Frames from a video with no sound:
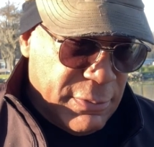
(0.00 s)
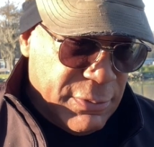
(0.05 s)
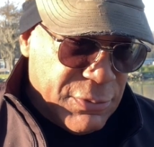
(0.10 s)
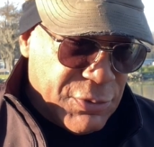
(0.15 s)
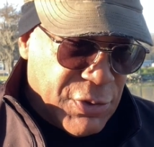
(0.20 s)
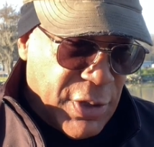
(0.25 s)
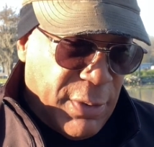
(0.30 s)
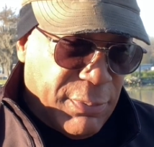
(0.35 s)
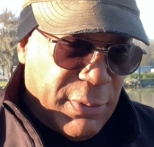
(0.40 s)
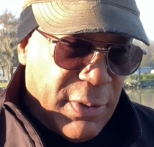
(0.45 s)

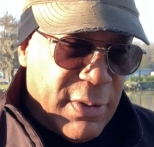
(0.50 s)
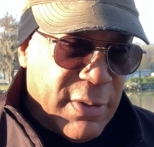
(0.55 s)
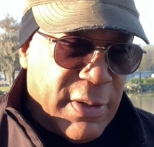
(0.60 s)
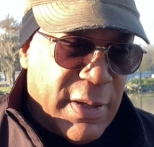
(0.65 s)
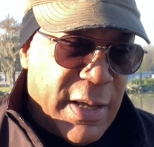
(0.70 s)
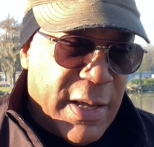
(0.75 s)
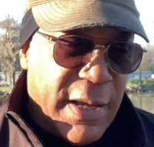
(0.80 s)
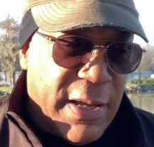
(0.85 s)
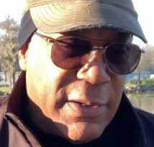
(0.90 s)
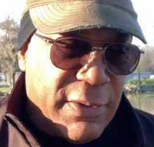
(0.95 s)
something
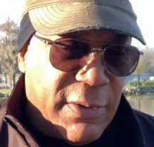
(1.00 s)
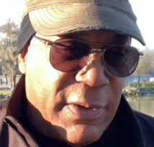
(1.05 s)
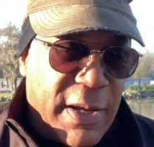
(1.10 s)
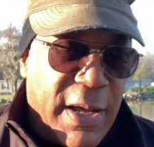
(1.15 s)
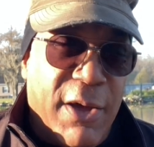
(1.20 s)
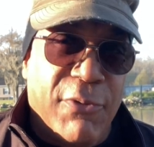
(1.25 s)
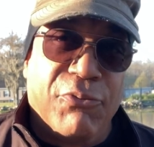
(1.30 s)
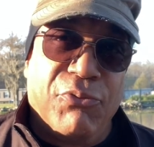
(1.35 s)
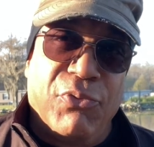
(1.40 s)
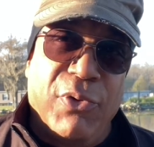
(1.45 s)
that
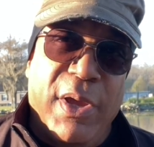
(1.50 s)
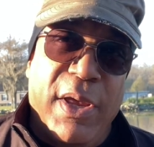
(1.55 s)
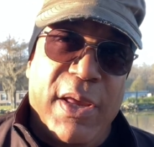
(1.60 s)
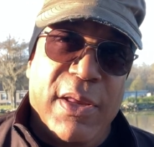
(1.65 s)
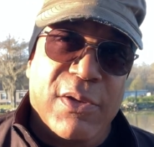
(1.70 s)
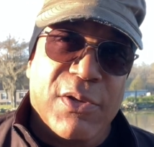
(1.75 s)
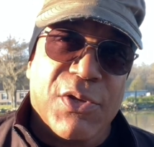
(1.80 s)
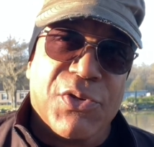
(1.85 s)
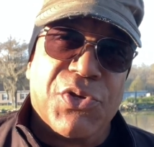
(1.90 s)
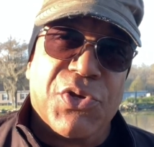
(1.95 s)
I've
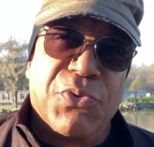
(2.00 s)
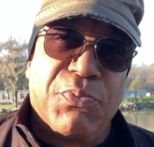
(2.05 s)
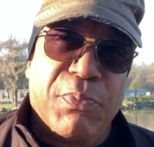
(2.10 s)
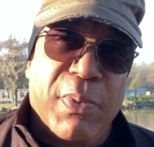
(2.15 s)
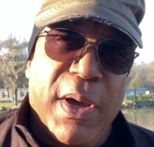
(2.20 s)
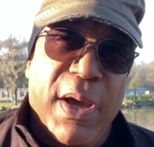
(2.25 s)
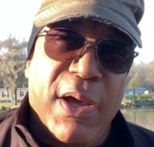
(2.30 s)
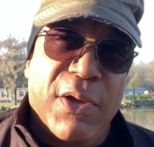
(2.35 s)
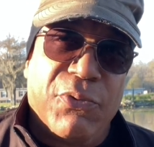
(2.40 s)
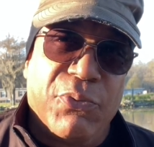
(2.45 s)
seen just this
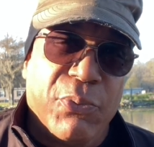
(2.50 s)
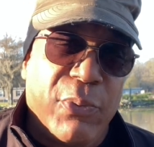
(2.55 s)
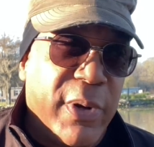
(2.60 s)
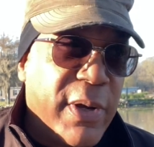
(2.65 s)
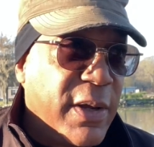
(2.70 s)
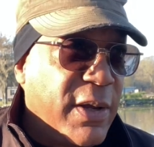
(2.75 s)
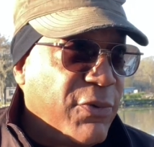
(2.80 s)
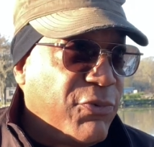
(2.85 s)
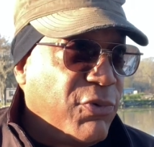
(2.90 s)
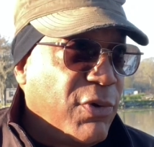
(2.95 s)
past
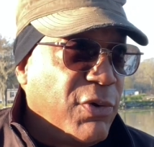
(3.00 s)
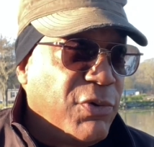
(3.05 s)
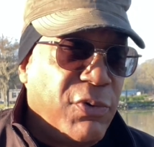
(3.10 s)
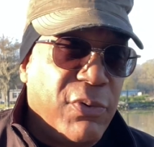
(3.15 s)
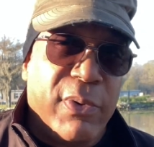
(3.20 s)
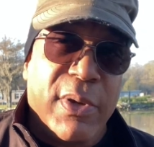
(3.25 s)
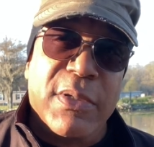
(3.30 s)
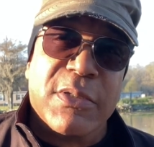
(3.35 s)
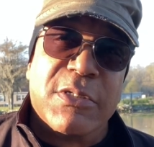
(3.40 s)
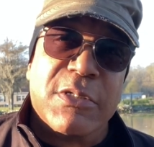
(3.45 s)
week. I saw
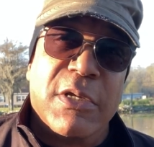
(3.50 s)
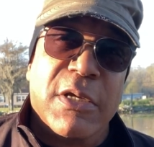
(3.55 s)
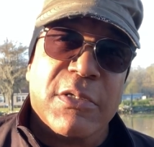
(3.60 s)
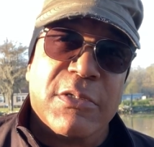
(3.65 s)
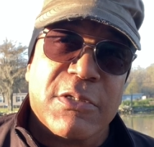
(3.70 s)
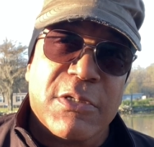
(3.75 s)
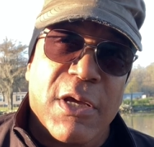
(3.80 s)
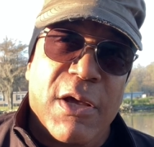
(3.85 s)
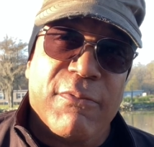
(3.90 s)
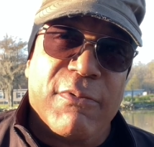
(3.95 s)
2
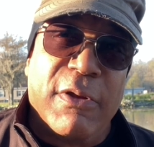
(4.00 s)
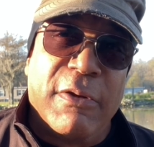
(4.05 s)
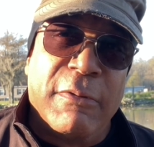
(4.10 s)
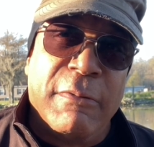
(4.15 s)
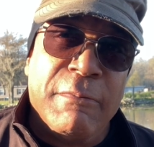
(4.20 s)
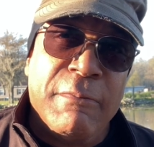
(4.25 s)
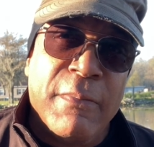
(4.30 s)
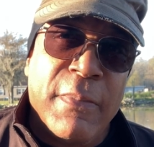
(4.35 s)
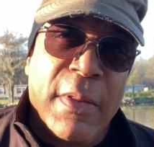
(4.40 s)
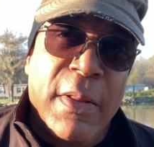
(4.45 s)
incidents of it,
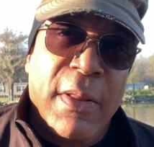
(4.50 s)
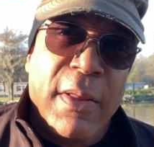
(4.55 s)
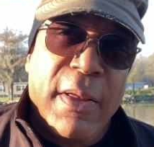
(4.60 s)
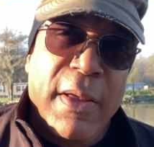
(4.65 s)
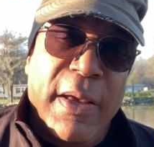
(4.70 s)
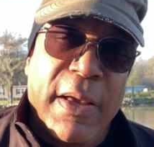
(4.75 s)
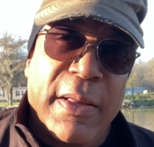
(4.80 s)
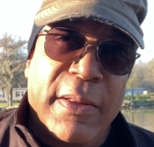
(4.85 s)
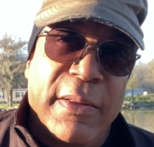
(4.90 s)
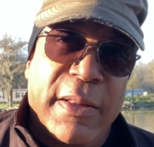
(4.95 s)

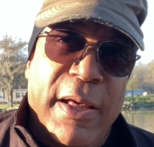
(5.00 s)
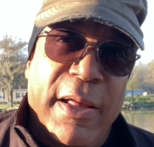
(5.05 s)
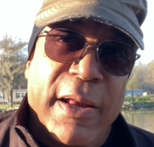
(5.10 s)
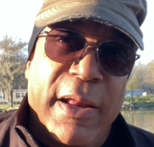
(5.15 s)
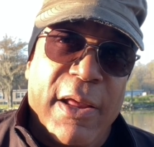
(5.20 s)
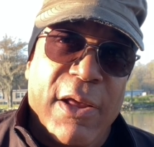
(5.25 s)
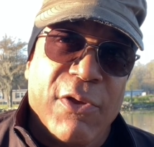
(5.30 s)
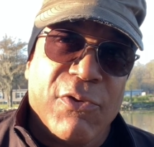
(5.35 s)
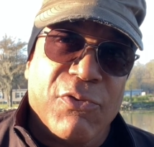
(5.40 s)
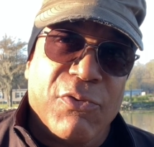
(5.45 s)
and that
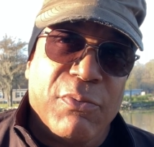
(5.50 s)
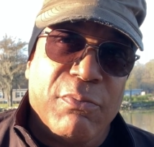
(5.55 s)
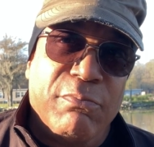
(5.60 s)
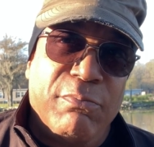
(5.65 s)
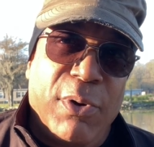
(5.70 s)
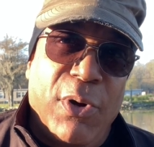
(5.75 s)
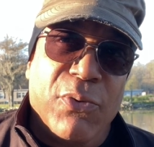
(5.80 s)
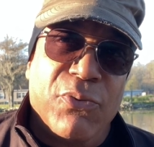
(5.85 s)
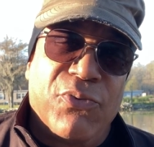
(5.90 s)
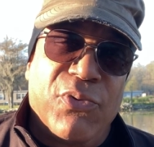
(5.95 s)
is
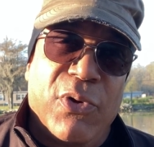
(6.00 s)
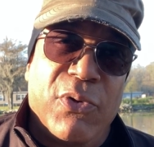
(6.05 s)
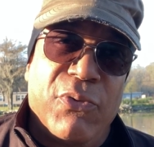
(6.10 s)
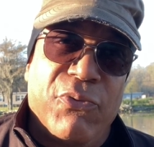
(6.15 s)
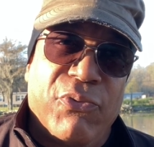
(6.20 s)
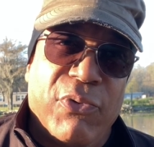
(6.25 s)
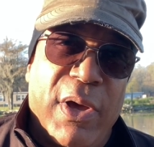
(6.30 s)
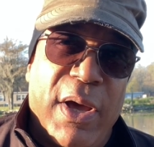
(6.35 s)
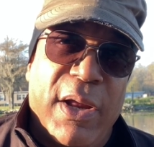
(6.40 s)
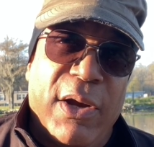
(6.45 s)
boats on the
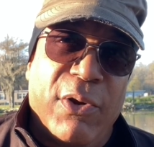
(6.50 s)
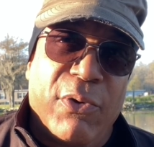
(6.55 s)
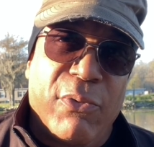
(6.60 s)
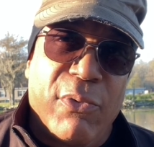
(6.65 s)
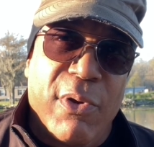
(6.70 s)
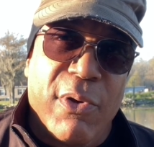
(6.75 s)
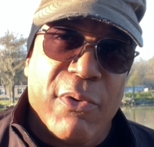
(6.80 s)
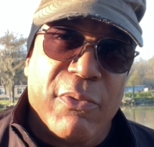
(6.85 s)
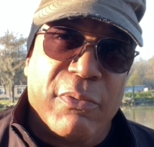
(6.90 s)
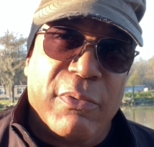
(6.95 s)
side of the
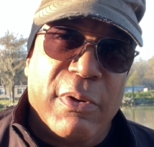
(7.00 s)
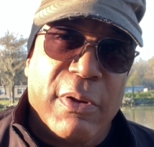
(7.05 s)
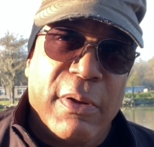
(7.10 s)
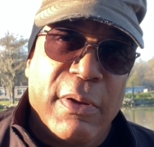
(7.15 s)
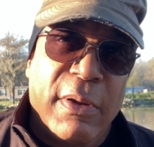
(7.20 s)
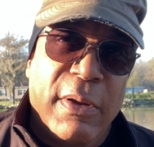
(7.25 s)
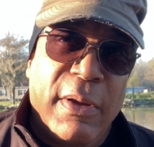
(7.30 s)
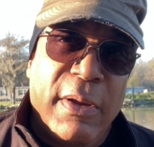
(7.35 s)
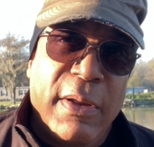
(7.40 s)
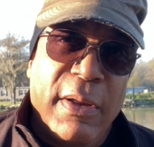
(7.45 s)
road.
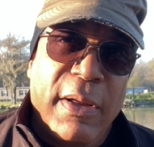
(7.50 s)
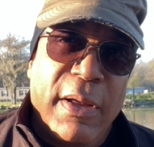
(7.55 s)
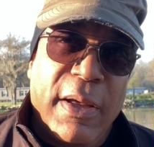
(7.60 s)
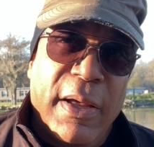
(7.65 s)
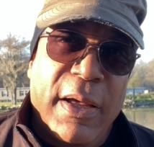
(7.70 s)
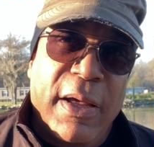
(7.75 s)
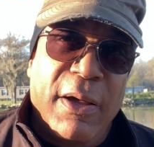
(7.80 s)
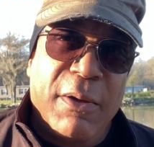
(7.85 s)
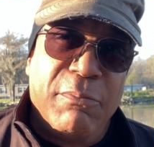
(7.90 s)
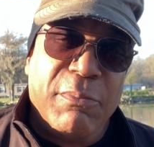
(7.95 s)

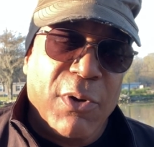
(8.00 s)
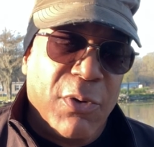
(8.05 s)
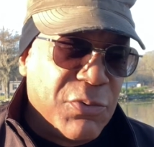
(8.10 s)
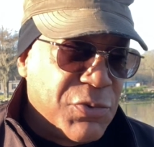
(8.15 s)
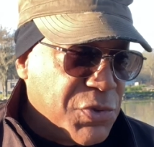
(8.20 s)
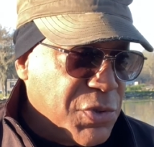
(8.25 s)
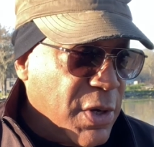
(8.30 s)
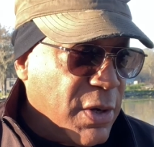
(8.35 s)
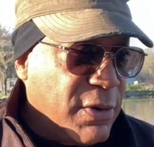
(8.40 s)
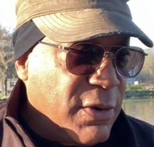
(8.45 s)

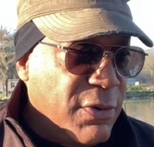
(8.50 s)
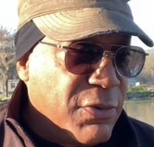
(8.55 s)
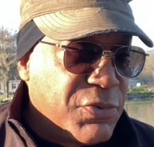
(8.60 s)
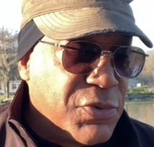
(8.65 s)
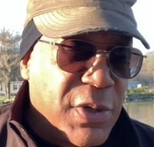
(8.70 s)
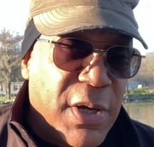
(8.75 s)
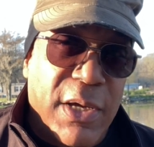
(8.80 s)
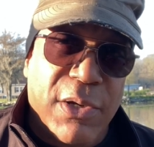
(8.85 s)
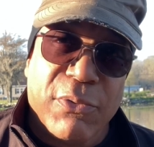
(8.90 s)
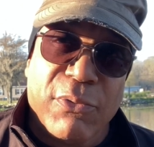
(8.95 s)
boat stuck on
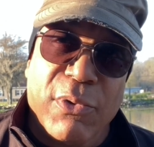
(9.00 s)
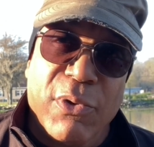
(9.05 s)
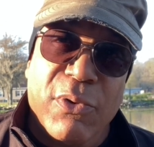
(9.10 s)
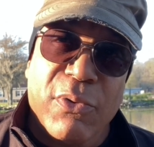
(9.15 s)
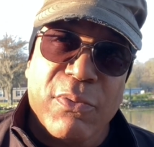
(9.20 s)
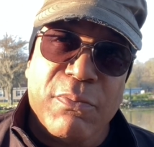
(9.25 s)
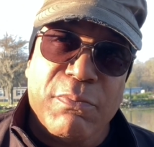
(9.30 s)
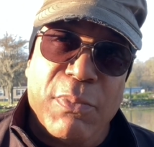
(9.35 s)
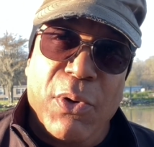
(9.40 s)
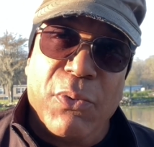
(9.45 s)
side of the
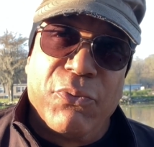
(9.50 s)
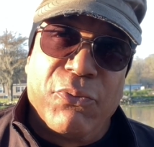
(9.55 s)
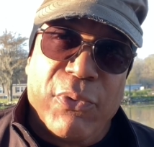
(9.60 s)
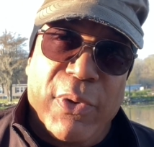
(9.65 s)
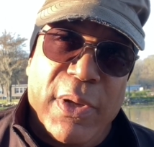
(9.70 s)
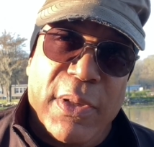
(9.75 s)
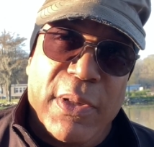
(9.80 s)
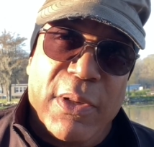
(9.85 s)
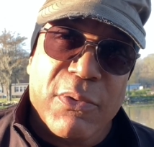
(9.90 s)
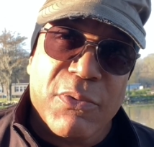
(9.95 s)
road, boat
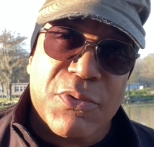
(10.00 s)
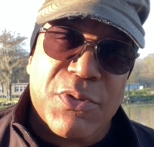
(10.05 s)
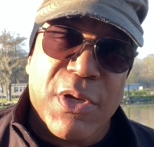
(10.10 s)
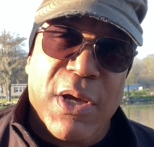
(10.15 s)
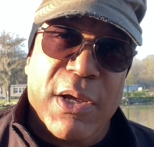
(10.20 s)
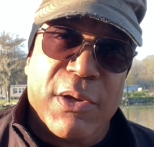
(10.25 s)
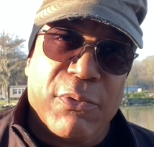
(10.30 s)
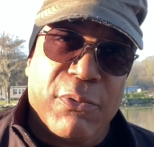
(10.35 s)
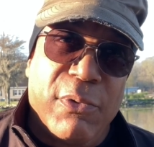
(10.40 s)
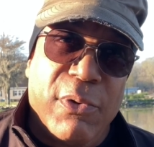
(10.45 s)
trail on
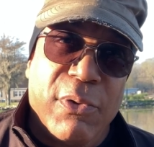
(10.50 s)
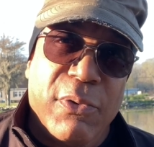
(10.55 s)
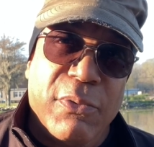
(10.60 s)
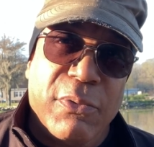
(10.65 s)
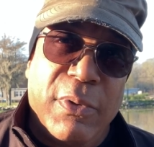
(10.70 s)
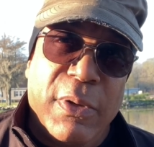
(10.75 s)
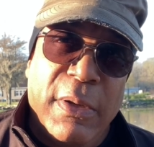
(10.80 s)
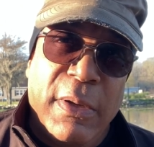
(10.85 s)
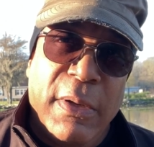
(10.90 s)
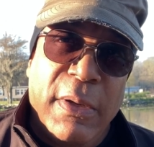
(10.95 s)
side of the road,
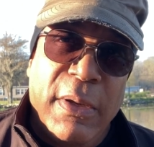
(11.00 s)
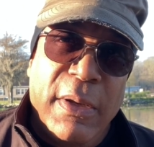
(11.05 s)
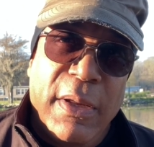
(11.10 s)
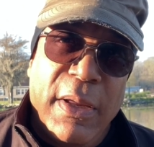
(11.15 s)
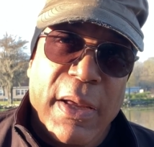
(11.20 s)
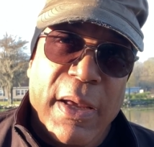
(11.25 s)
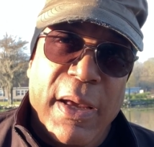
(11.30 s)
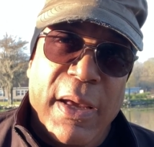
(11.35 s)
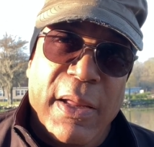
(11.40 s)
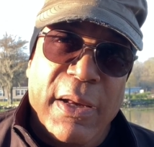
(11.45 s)

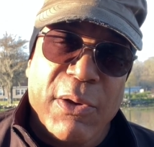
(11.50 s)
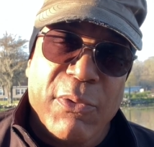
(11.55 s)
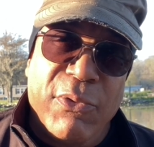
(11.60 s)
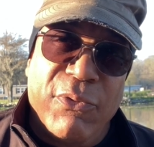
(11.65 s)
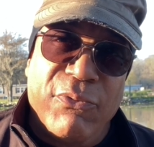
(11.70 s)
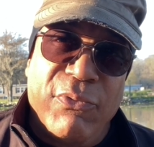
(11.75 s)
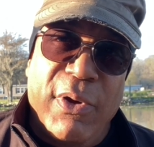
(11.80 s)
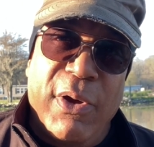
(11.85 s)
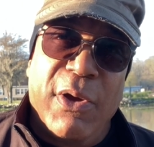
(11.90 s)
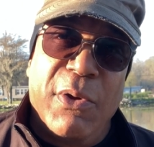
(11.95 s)
and it
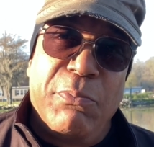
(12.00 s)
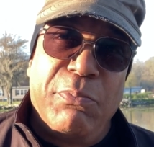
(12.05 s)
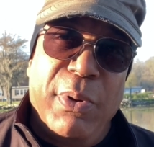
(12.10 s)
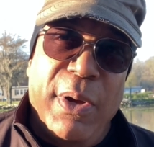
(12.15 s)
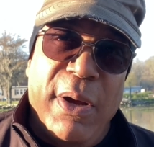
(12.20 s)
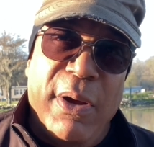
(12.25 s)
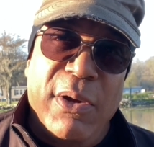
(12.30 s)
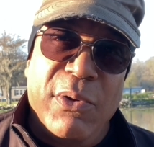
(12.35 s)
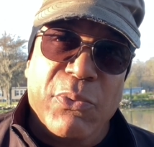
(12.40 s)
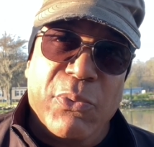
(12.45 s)
was very
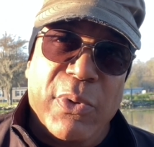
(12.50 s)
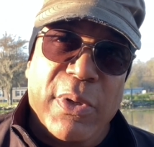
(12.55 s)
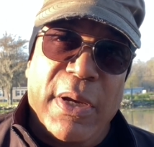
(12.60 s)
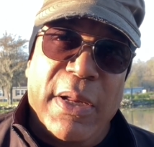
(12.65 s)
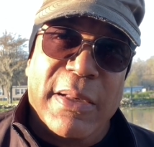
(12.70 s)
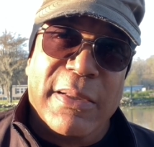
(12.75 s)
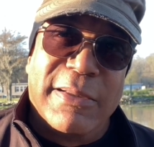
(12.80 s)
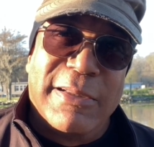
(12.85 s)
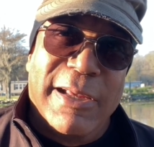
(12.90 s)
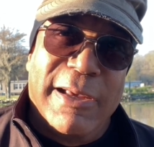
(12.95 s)
apparent what
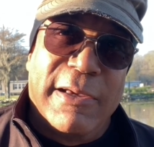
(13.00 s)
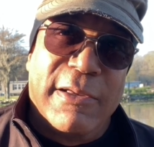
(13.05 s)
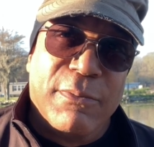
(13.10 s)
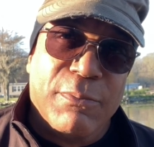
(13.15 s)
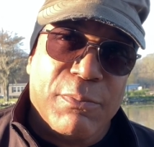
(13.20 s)
had taken